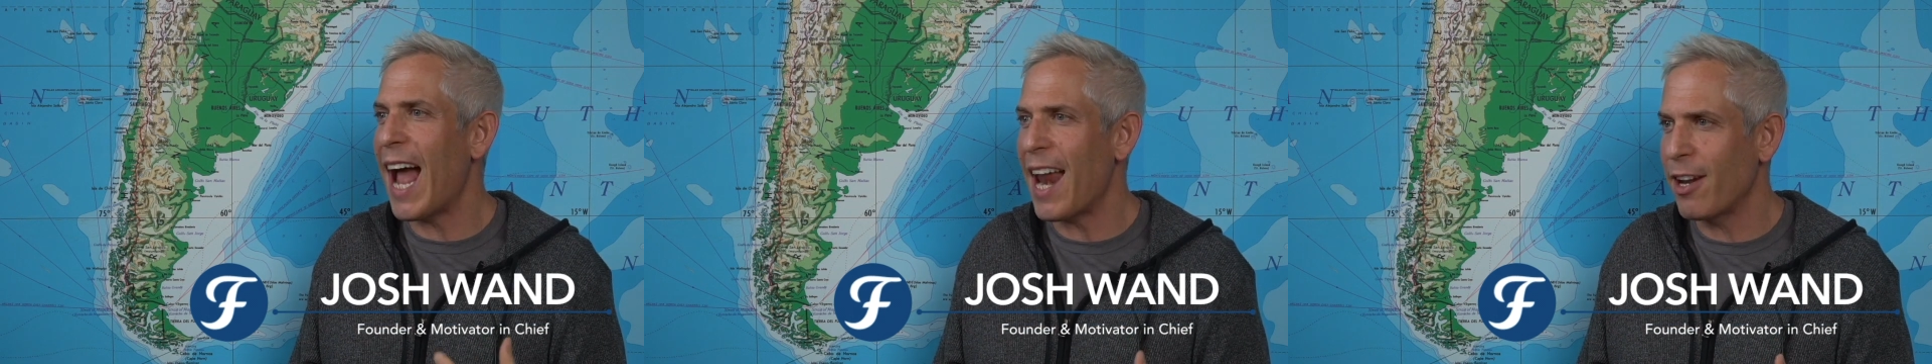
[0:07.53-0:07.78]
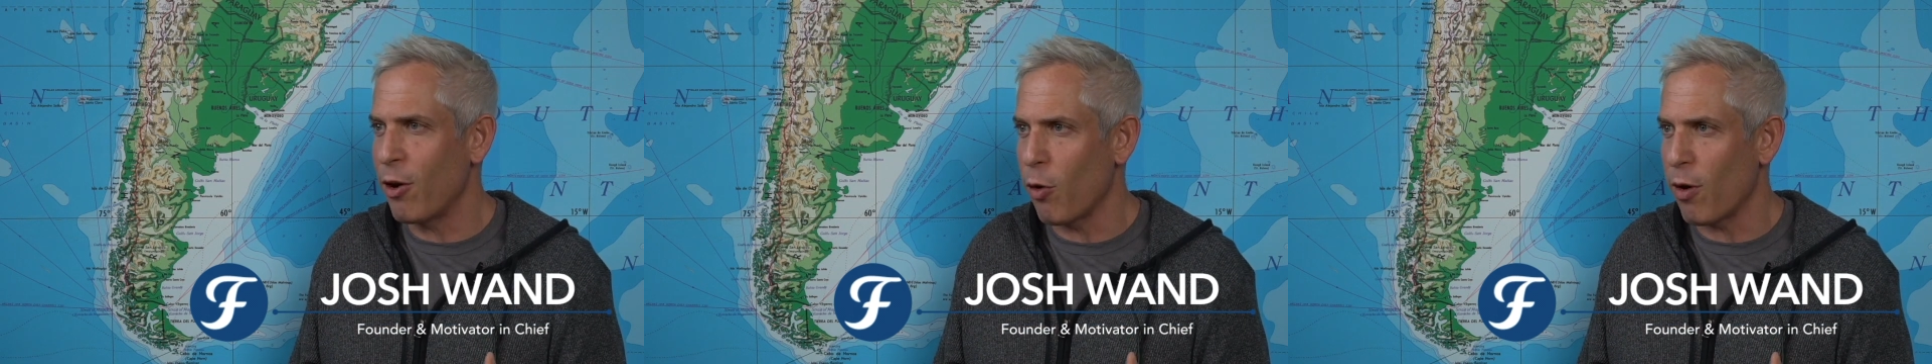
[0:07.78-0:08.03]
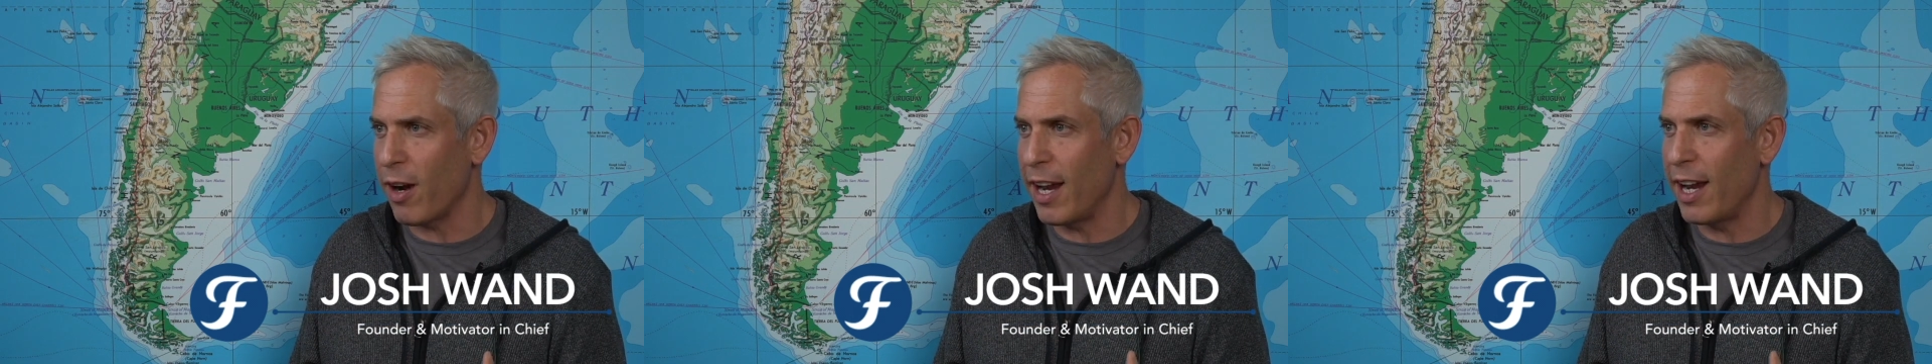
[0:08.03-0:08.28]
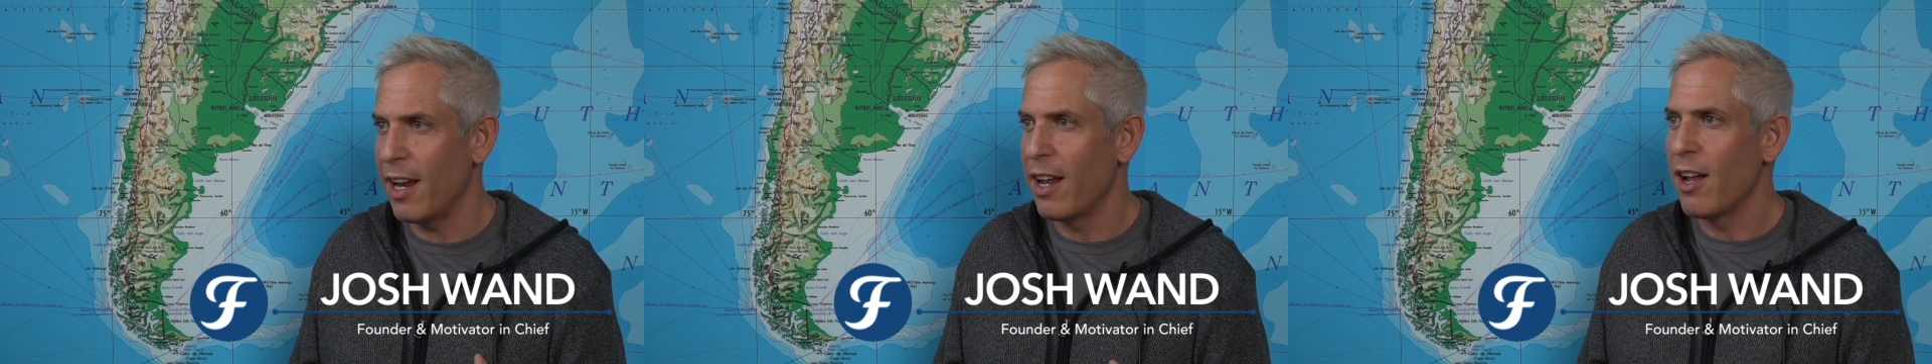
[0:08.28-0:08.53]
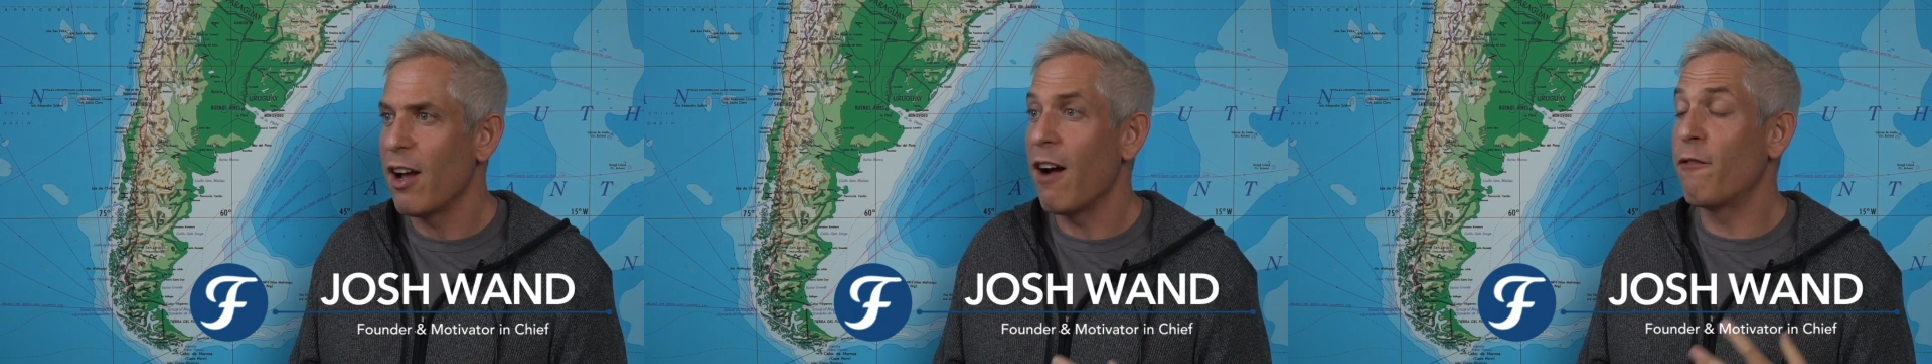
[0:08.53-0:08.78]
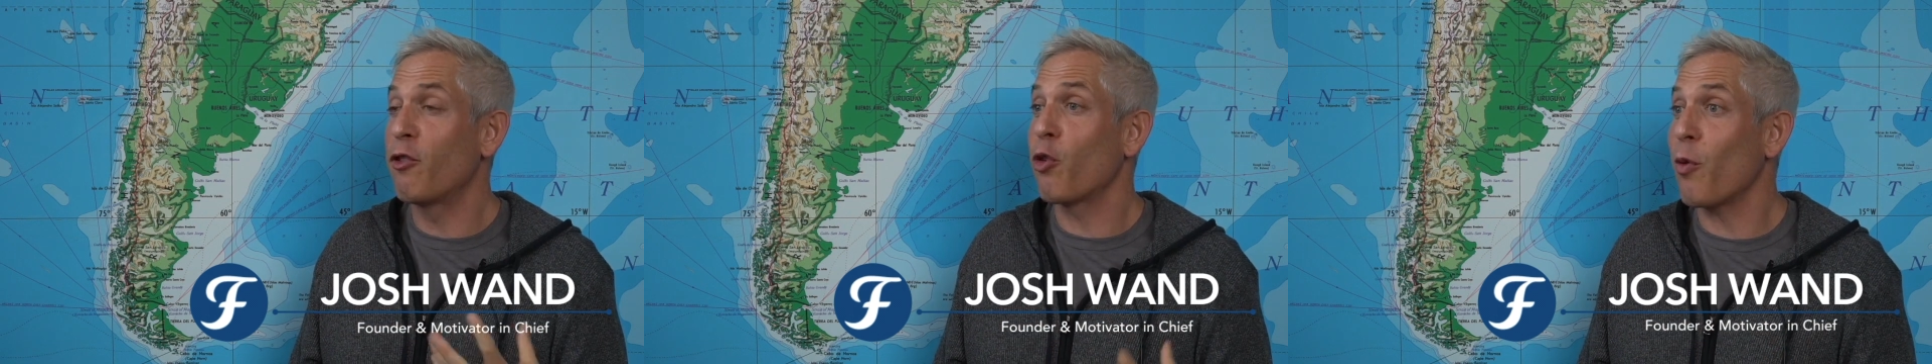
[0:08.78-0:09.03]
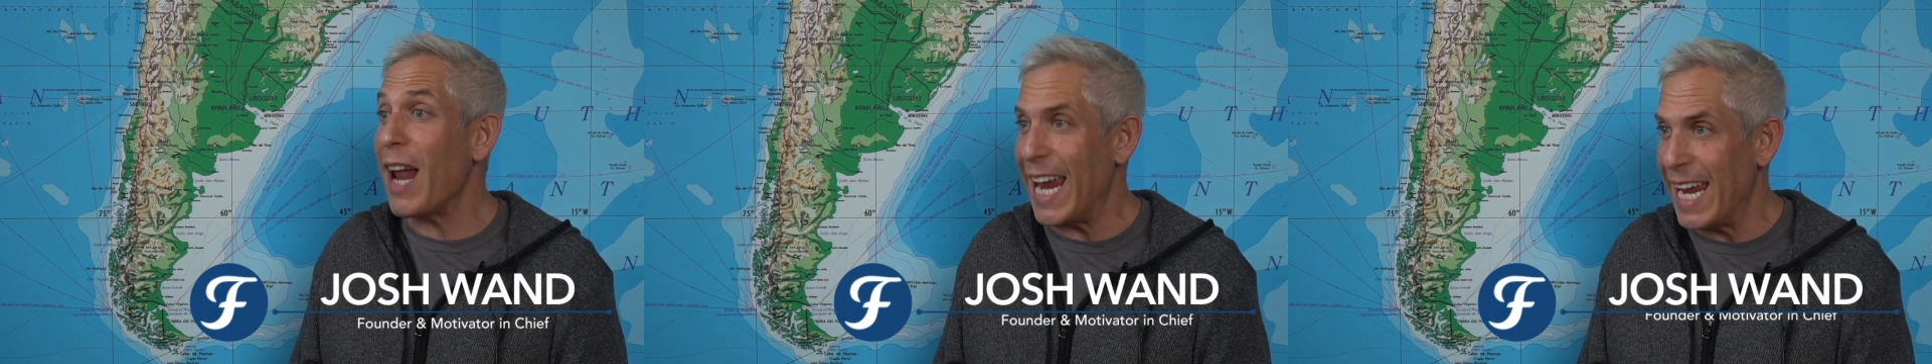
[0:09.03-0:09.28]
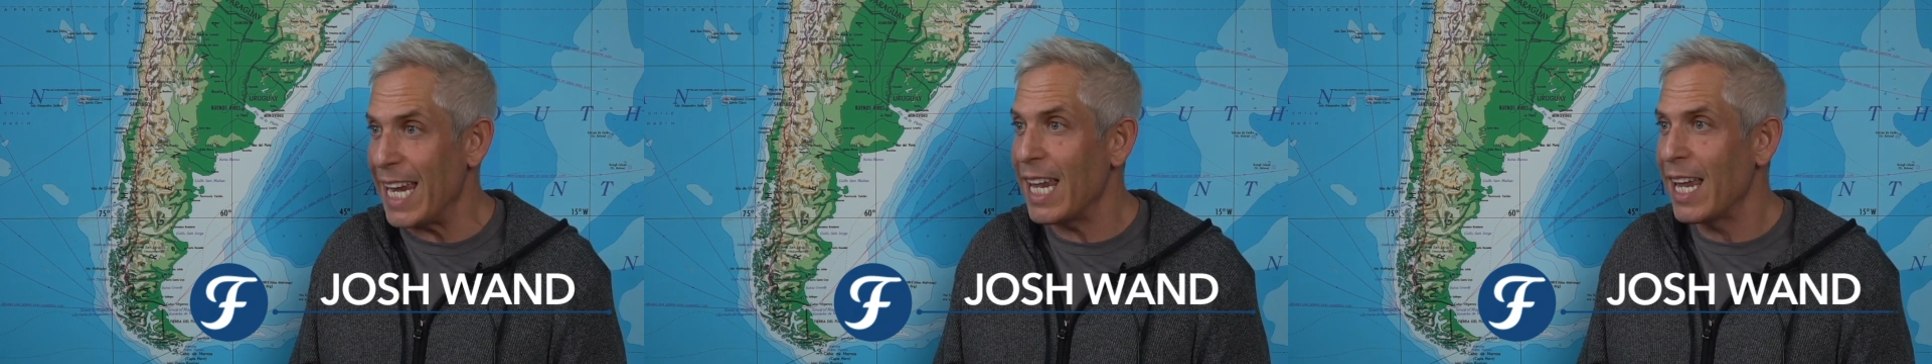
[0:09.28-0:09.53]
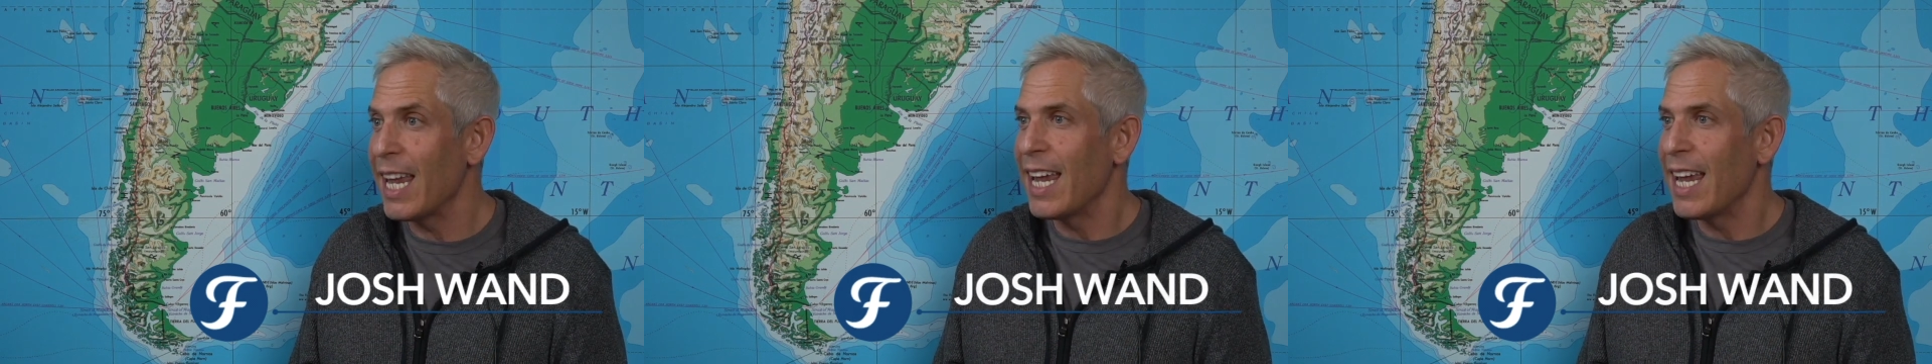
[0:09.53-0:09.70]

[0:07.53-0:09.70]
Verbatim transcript: category of trade